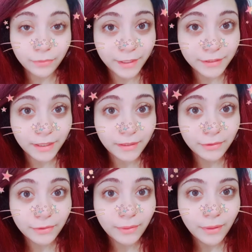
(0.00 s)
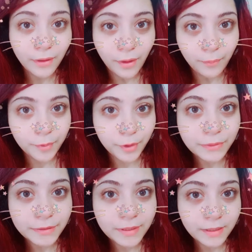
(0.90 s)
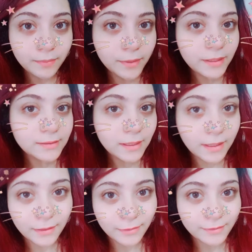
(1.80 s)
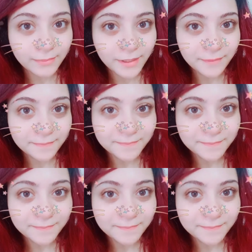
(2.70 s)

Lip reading: to my channel because it means a lot to me.